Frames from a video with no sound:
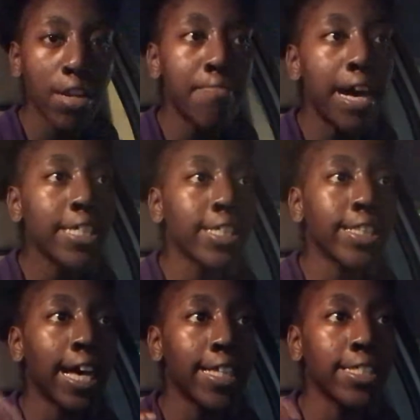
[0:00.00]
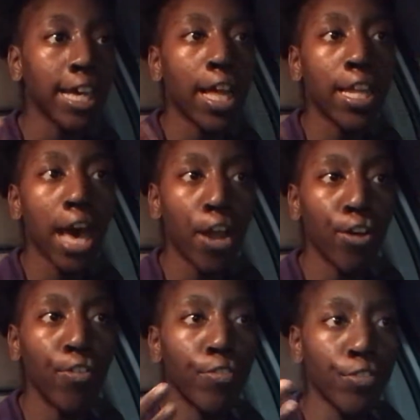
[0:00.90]
can imagine that's like a lot
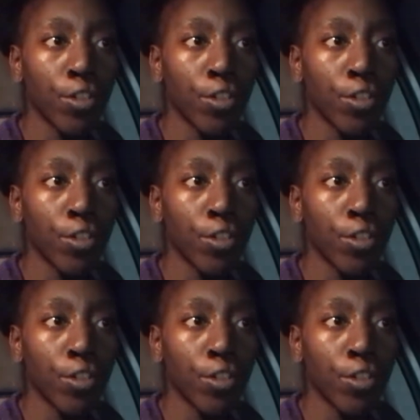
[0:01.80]
of